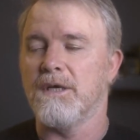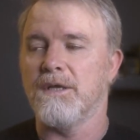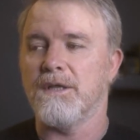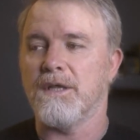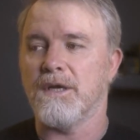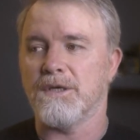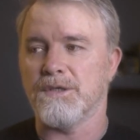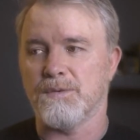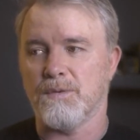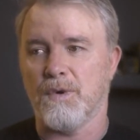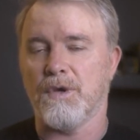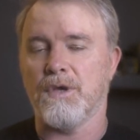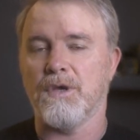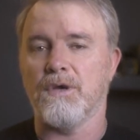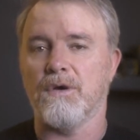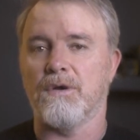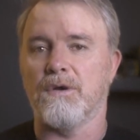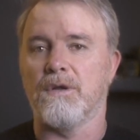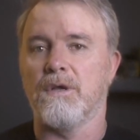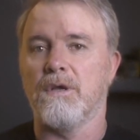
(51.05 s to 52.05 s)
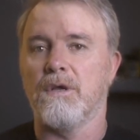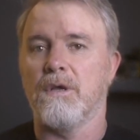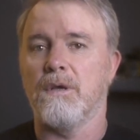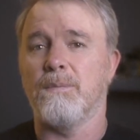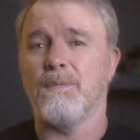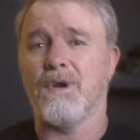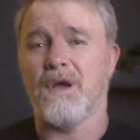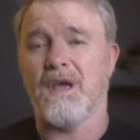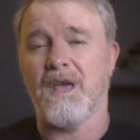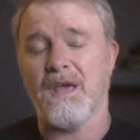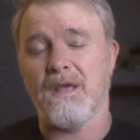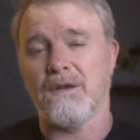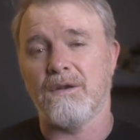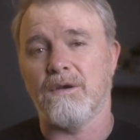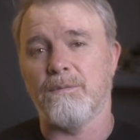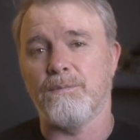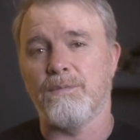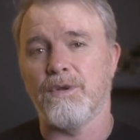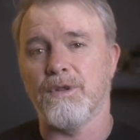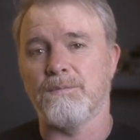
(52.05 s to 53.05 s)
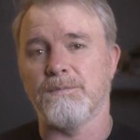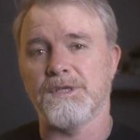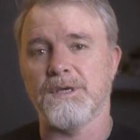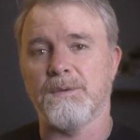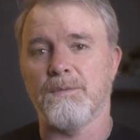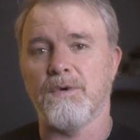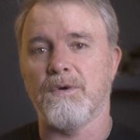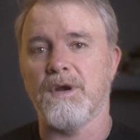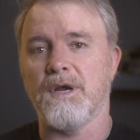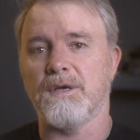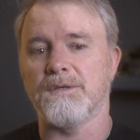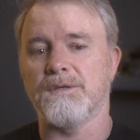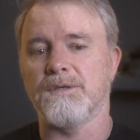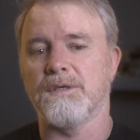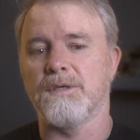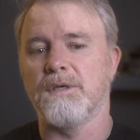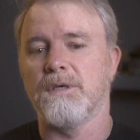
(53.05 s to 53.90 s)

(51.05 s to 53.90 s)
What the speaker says: that I was working on, but I hadn't. I'd put them somewhere else.